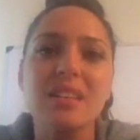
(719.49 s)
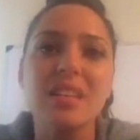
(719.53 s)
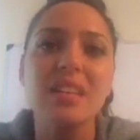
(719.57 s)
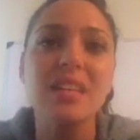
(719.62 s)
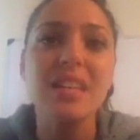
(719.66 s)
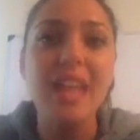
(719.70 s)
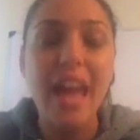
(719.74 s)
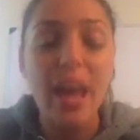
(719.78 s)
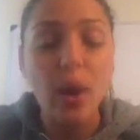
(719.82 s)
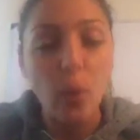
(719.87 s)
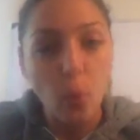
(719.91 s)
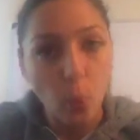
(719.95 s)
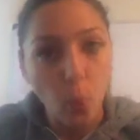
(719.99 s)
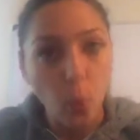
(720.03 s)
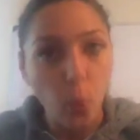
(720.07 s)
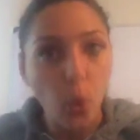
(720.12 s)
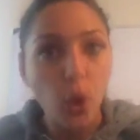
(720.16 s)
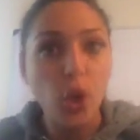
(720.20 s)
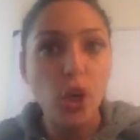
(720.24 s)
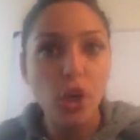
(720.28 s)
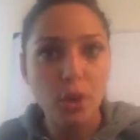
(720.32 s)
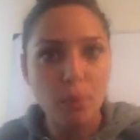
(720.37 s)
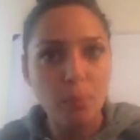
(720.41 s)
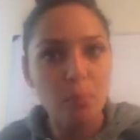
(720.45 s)
as a
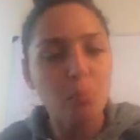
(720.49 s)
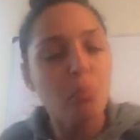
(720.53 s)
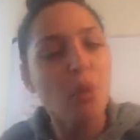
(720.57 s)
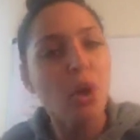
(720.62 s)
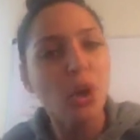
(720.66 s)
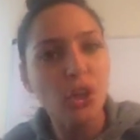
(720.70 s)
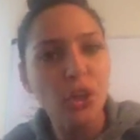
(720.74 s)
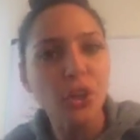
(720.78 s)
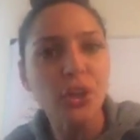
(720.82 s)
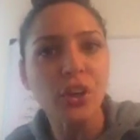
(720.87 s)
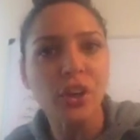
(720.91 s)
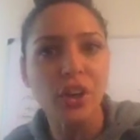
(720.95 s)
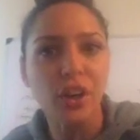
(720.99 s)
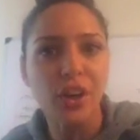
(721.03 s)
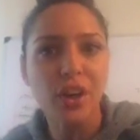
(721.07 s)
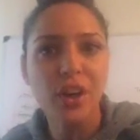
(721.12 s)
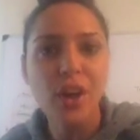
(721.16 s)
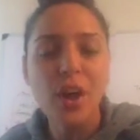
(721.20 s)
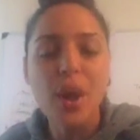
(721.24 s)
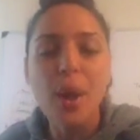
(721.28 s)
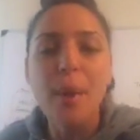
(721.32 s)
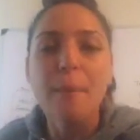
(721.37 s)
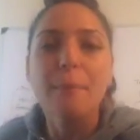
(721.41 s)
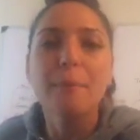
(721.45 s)
network
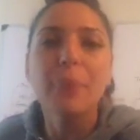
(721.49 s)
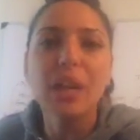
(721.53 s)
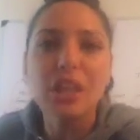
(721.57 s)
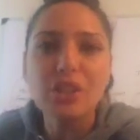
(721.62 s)
marketer.